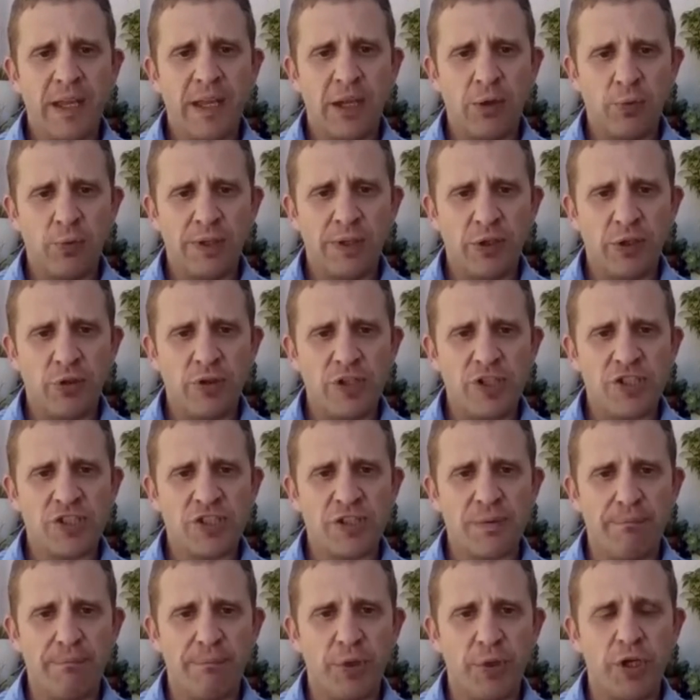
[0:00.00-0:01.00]
It would increase
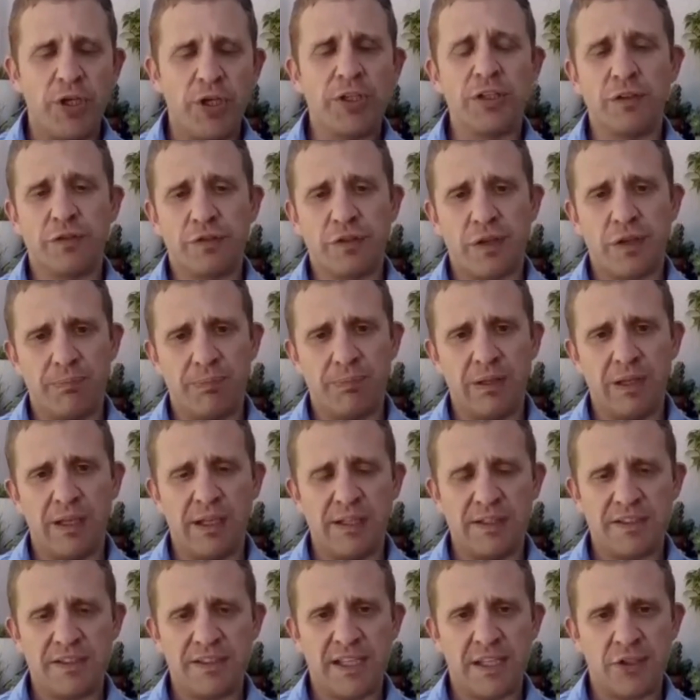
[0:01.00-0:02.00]
the burden of
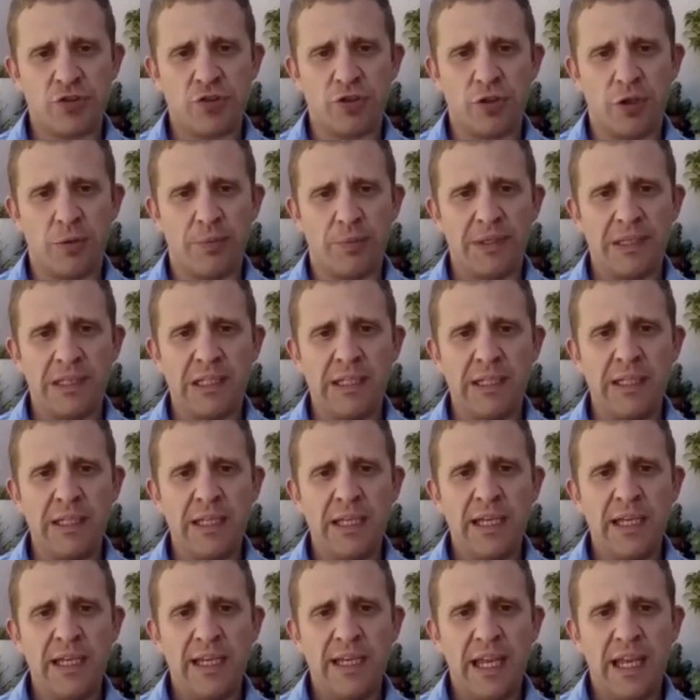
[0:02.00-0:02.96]
compliance astronomically.